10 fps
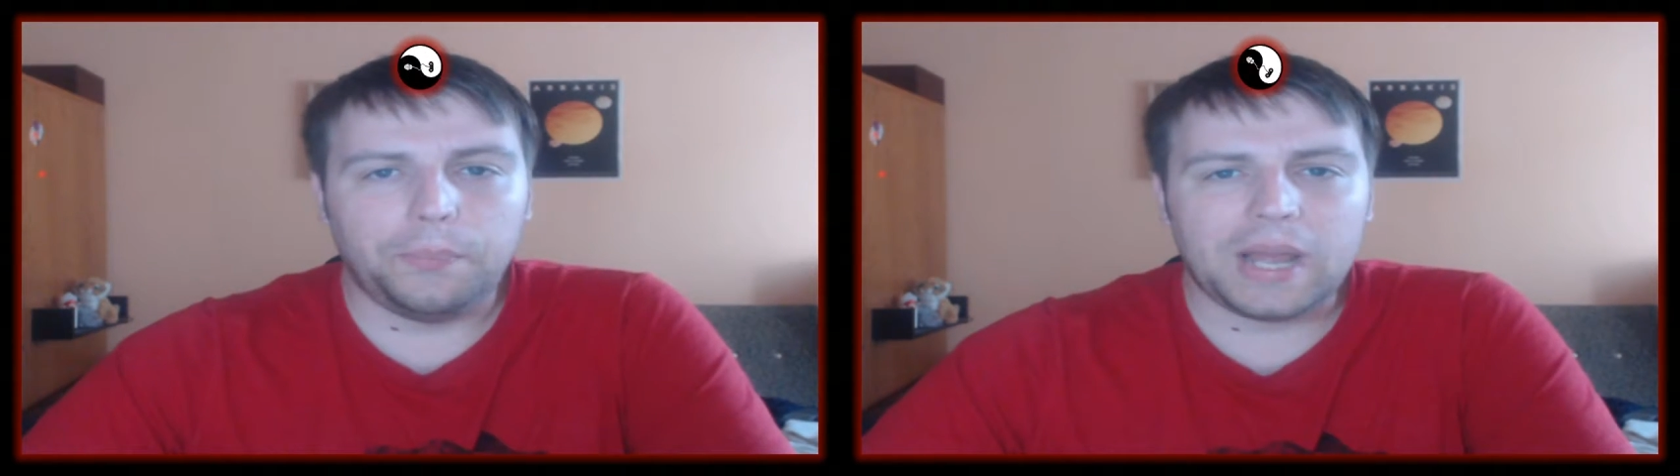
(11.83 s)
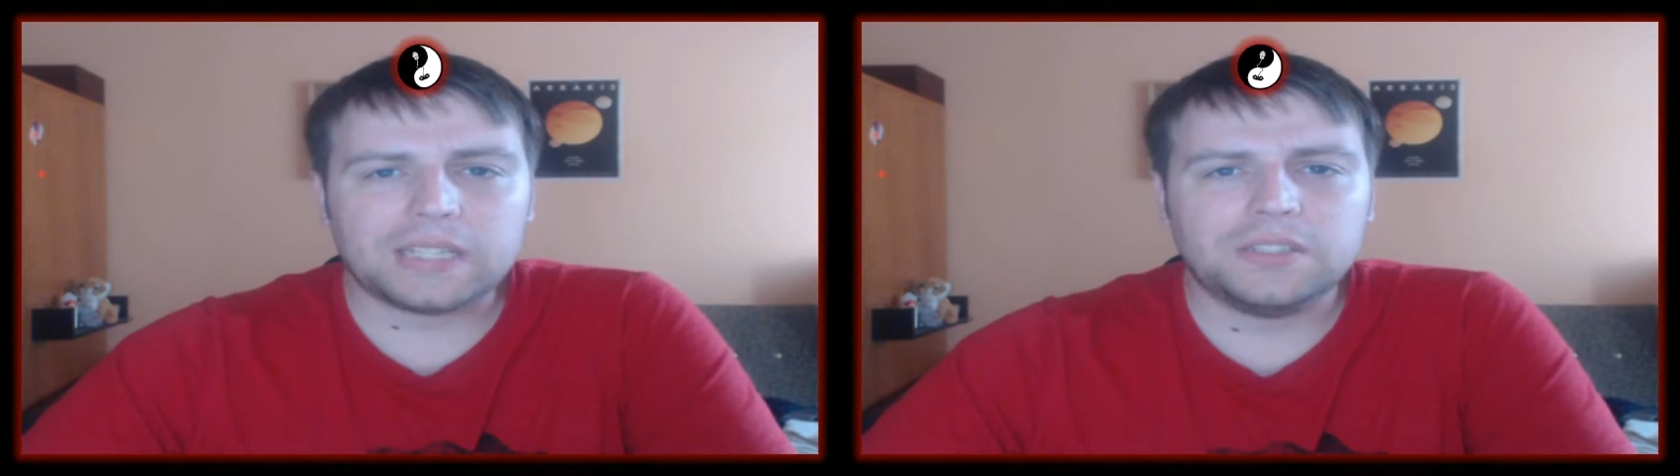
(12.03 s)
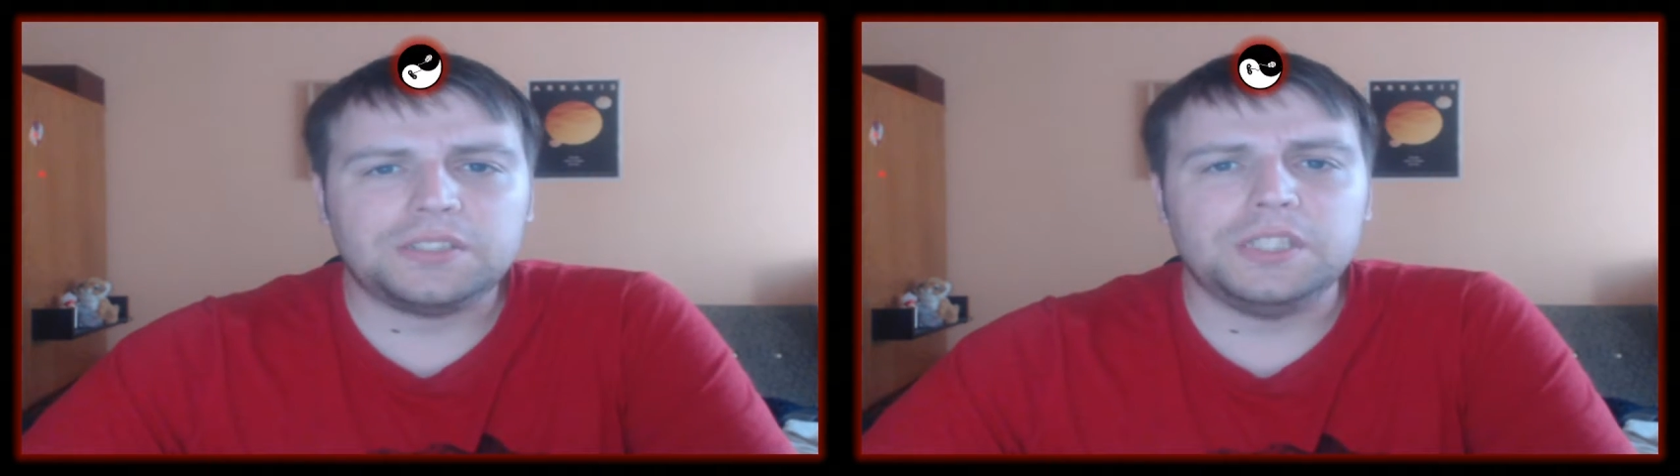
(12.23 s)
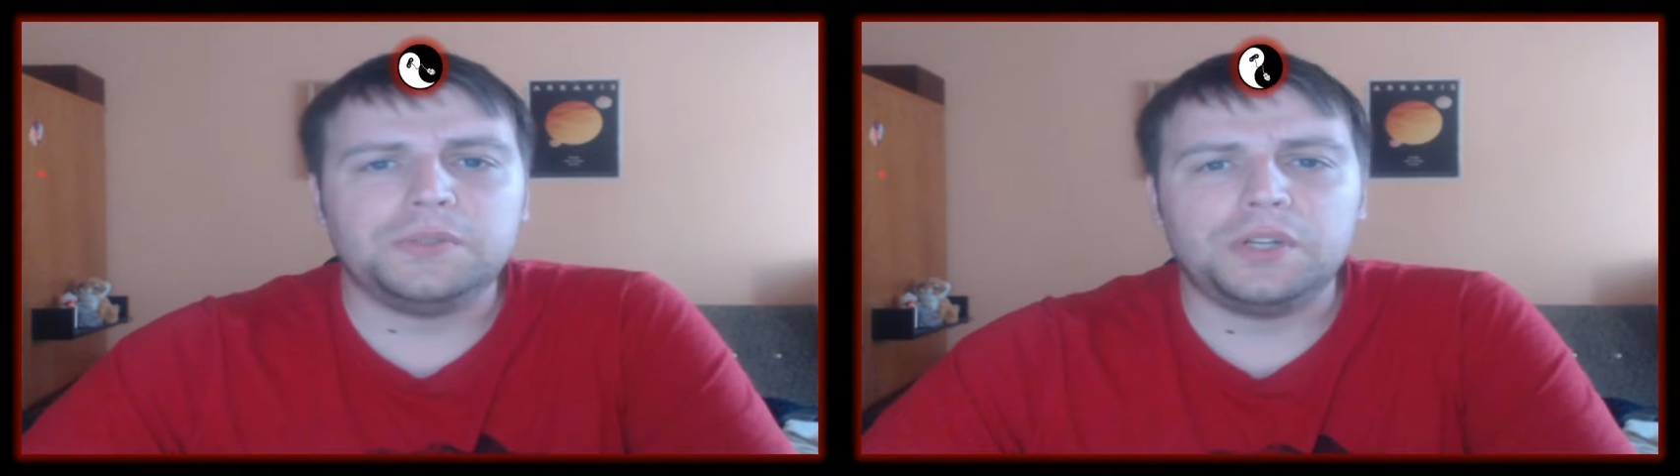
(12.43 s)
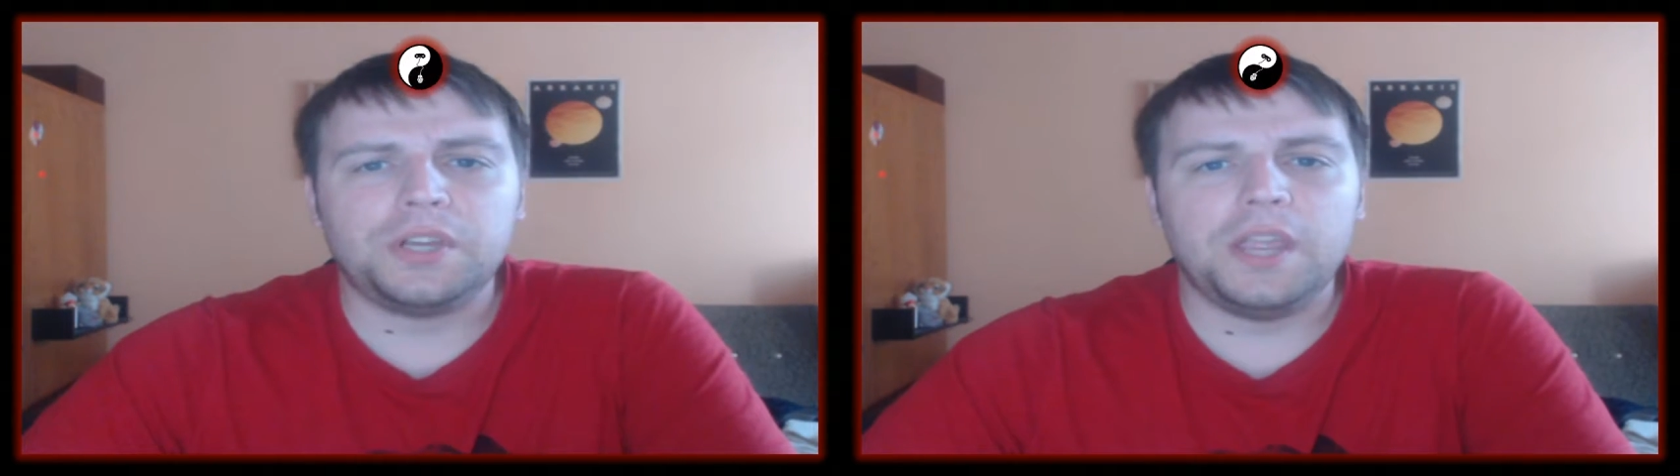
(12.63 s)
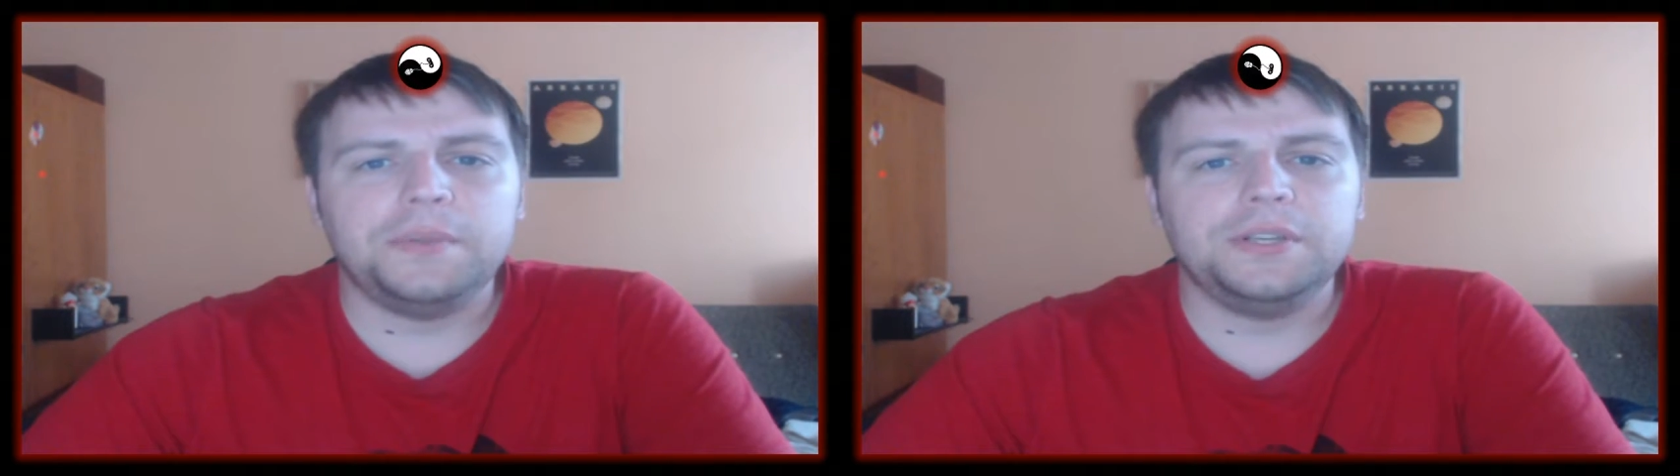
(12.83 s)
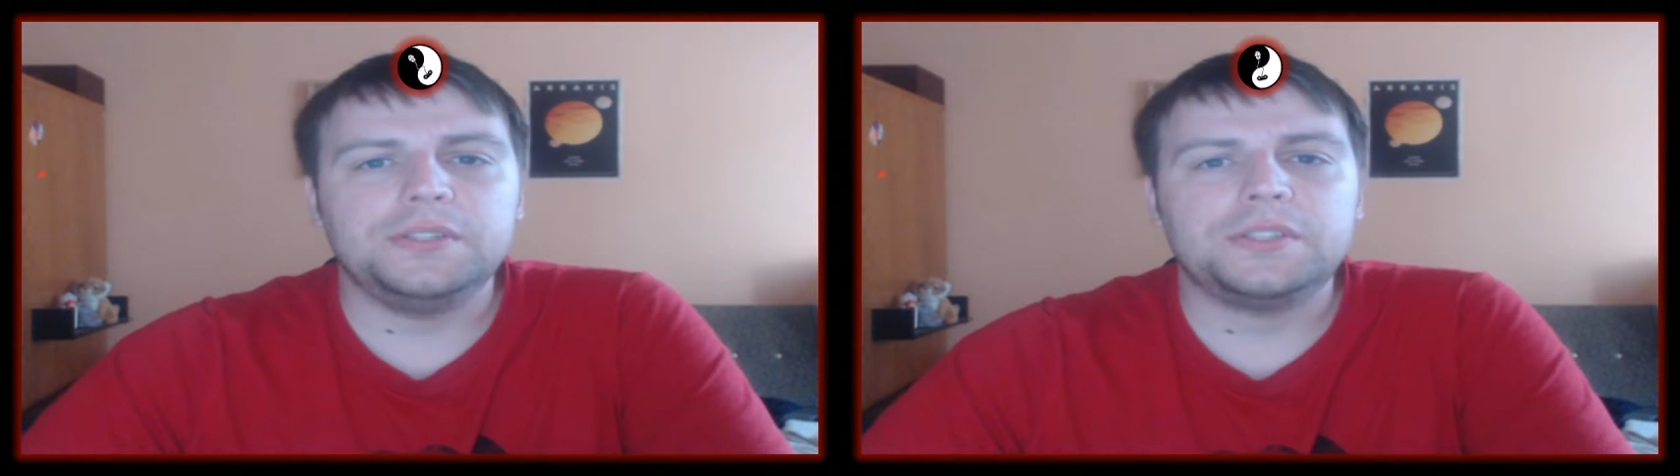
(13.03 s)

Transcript: back to SteemTrail Gaming News.